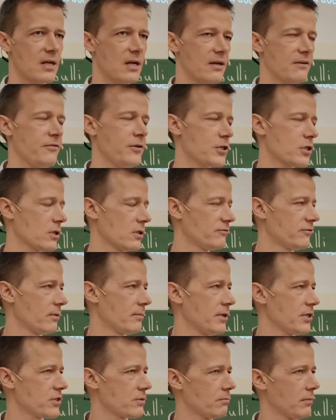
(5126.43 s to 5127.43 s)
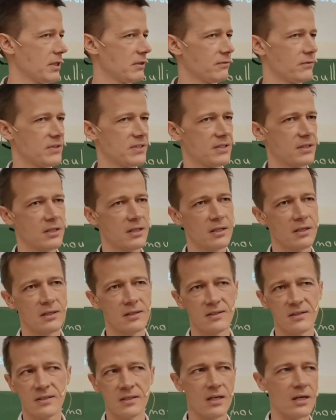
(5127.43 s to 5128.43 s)
Fisher information
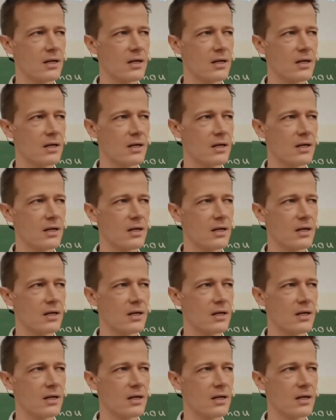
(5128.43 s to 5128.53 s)
matrices,